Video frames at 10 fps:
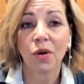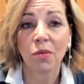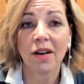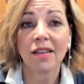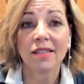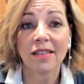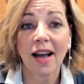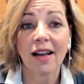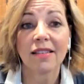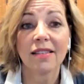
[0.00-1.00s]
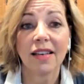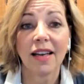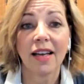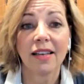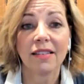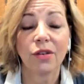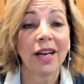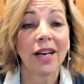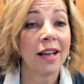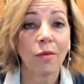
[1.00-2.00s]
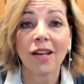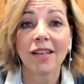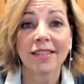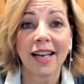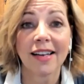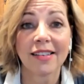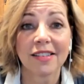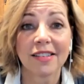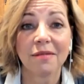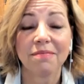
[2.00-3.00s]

what is next and creating what is next,